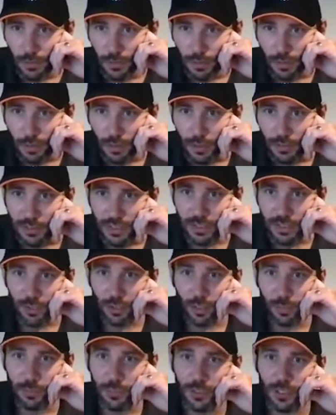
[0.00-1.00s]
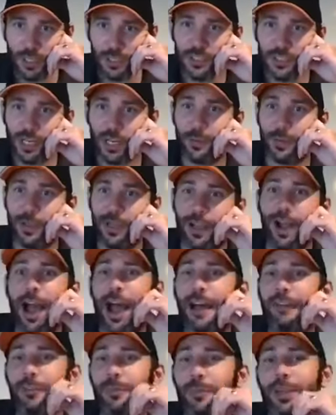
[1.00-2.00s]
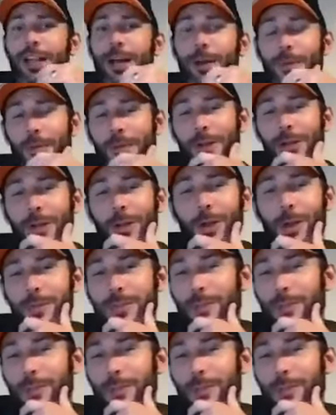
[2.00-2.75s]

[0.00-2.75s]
uh, did you go up in the cherry pick? I haven't been up. I'm going to go up